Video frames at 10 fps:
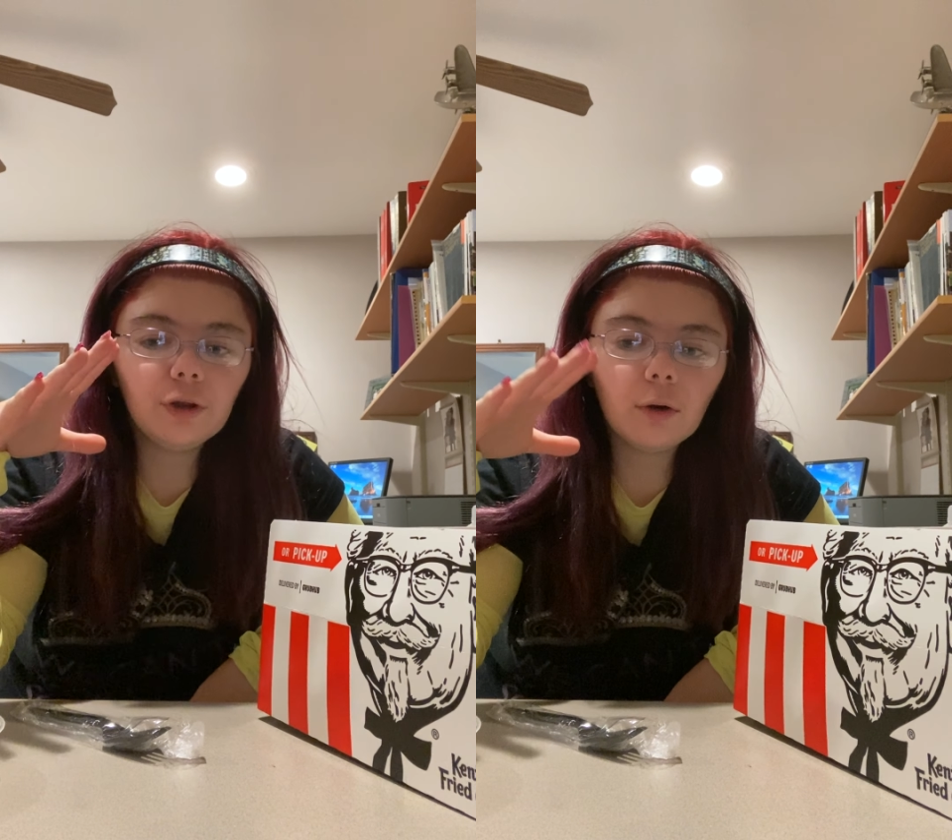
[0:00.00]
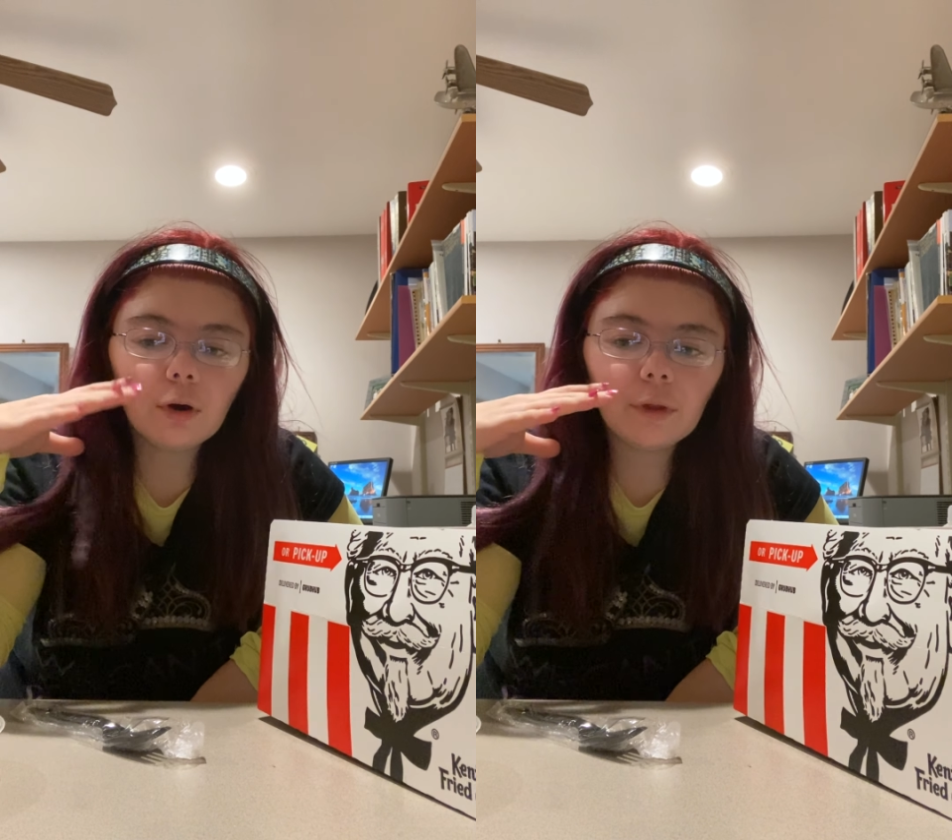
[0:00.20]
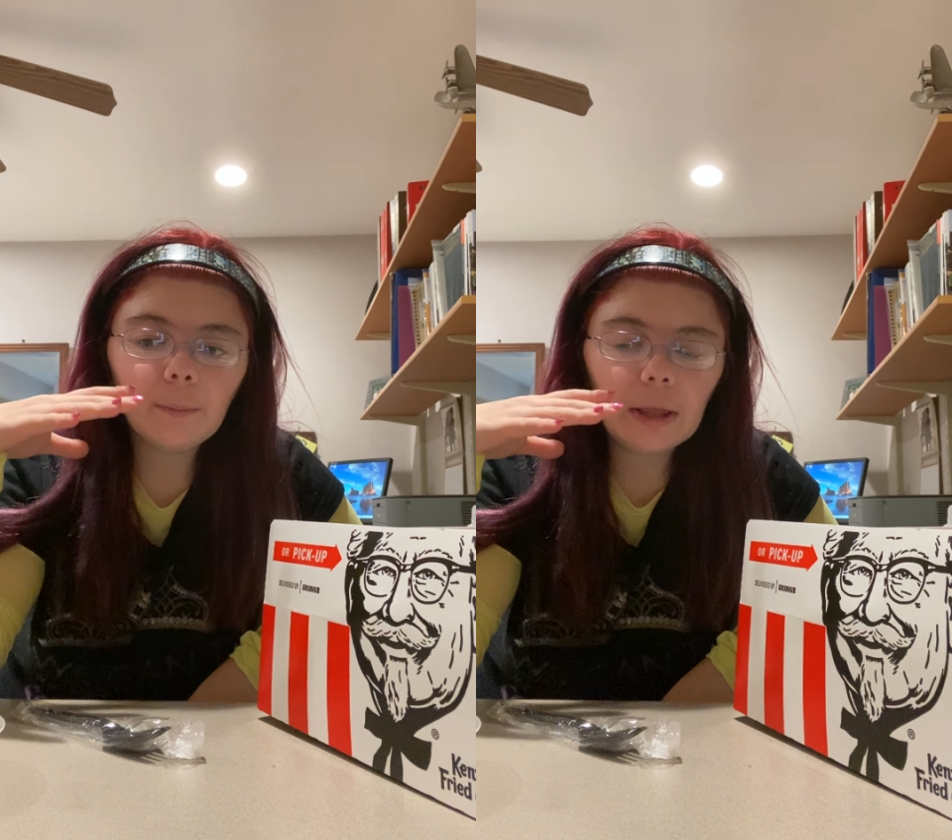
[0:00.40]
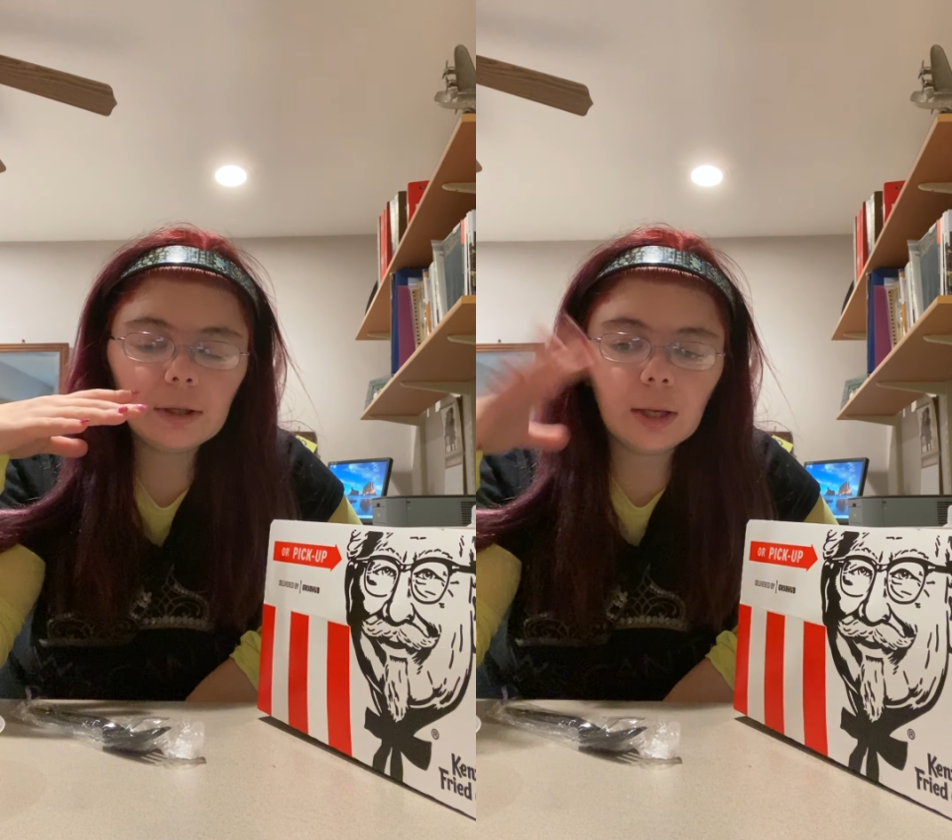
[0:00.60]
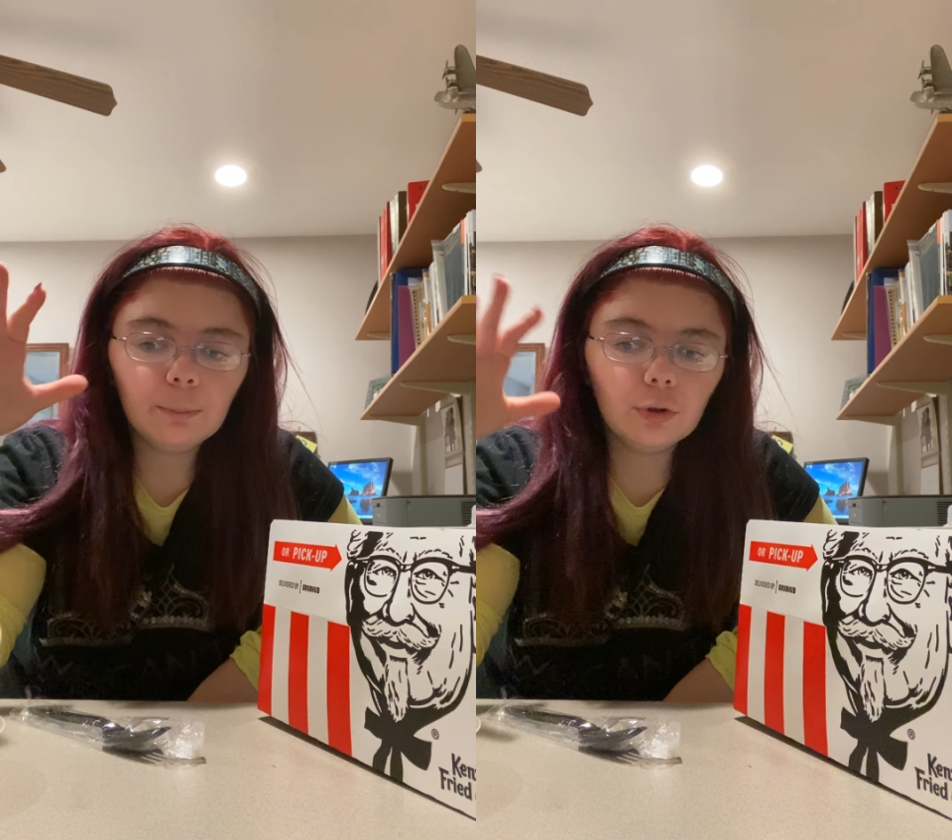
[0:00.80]
don't know them by the
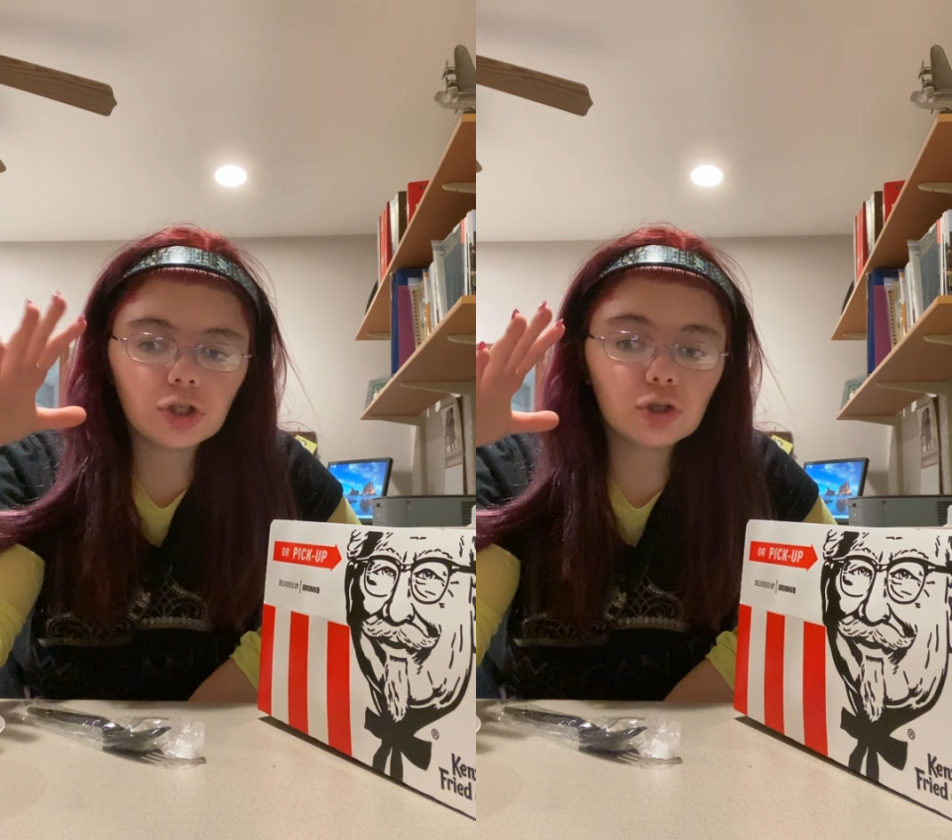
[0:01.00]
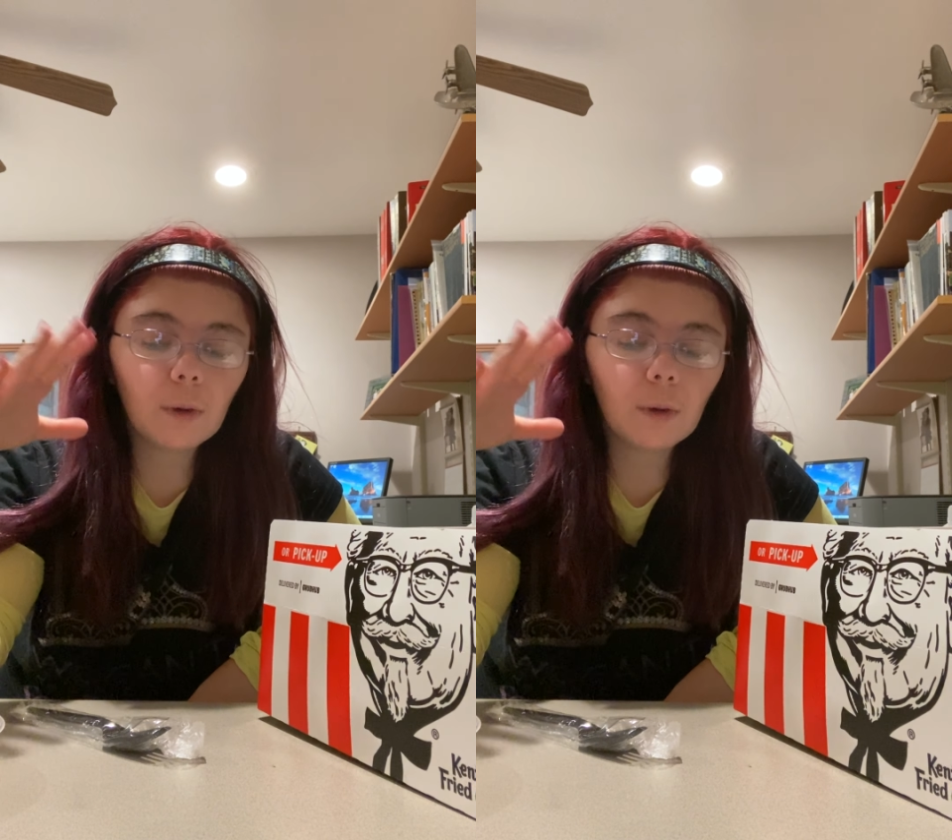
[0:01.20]
name Poochie's,